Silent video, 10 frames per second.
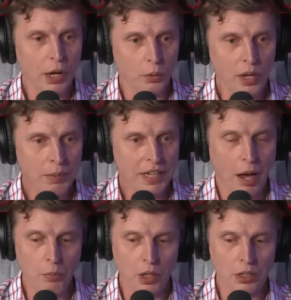We
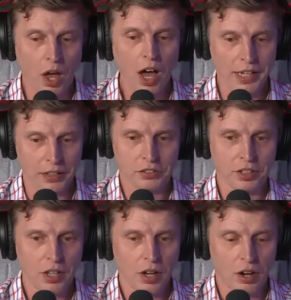become reliant
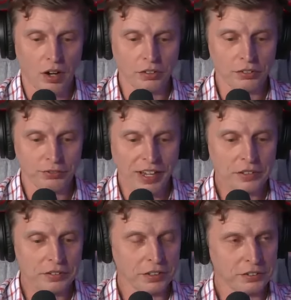on
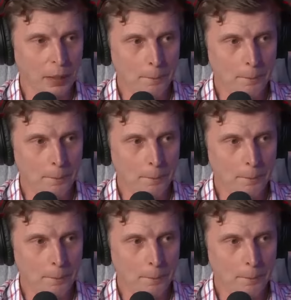faceless,